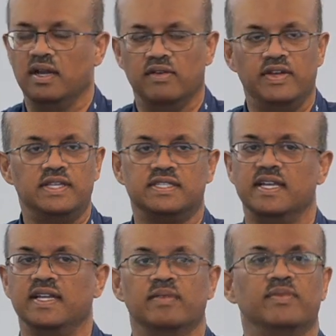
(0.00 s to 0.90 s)
And of
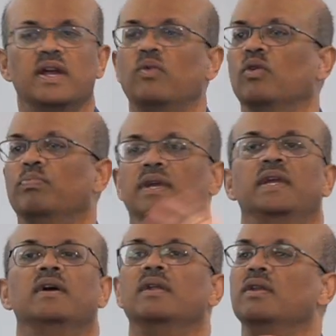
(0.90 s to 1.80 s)
his kingdom there will
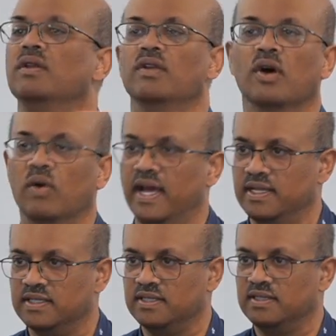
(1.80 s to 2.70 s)
be no
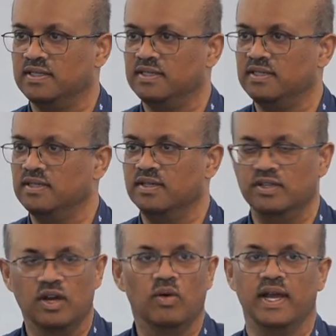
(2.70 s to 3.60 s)

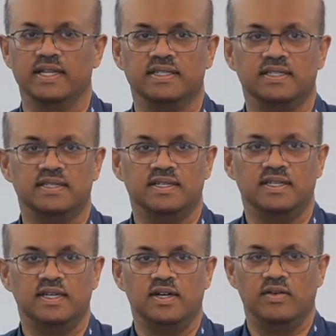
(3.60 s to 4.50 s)
end. No end.
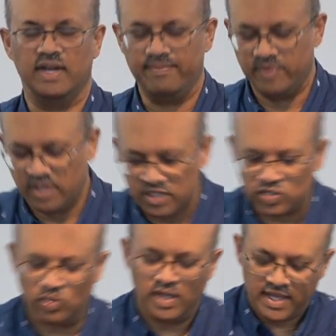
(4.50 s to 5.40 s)
Right?
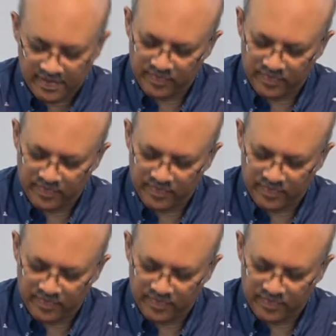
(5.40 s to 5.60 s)
So